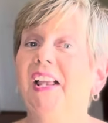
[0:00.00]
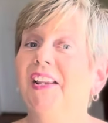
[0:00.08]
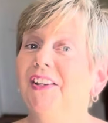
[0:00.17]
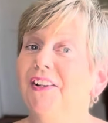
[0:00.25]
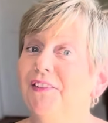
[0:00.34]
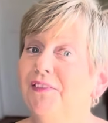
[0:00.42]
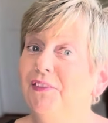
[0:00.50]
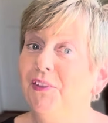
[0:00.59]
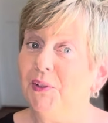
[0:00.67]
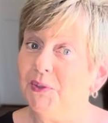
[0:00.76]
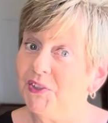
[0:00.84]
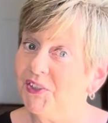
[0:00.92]
Your
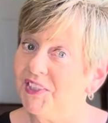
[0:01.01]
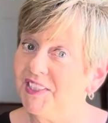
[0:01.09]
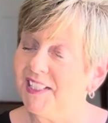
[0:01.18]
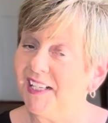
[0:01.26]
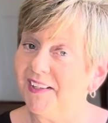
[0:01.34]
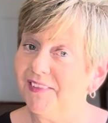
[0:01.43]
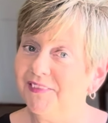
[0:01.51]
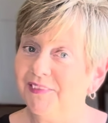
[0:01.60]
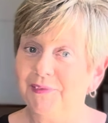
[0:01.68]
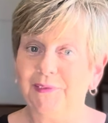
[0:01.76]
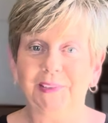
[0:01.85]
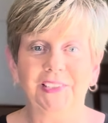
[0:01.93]
future self
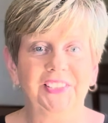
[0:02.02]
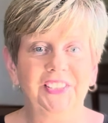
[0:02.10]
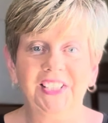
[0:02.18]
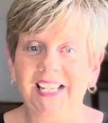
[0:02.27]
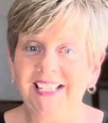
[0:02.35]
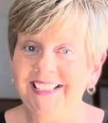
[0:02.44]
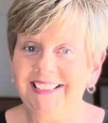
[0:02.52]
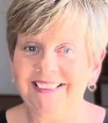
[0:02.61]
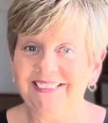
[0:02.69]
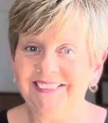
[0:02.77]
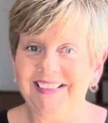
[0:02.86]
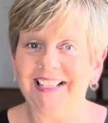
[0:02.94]
will thank
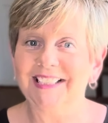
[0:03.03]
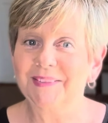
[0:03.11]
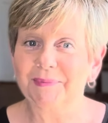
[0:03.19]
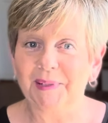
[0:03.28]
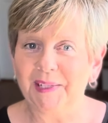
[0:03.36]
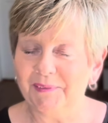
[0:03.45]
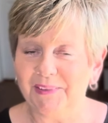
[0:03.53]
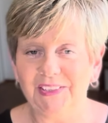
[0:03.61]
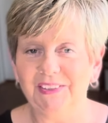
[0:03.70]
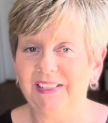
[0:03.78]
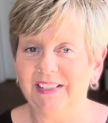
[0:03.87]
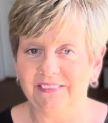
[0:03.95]
you next spring when
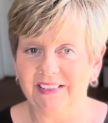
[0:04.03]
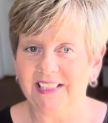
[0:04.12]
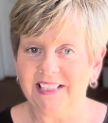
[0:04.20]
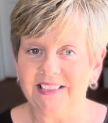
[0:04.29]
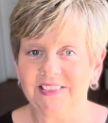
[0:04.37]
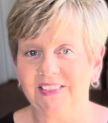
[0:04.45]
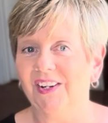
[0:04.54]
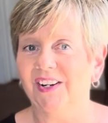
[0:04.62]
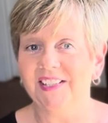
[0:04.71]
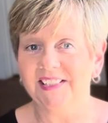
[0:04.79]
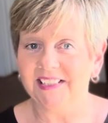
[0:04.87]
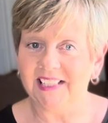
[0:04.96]
you get ready to
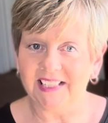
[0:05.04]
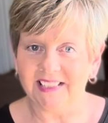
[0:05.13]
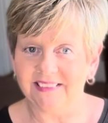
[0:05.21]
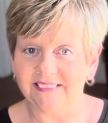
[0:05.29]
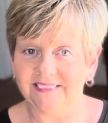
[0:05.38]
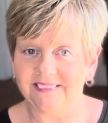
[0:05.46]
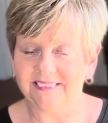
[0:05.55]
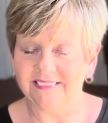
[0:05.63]
garden again.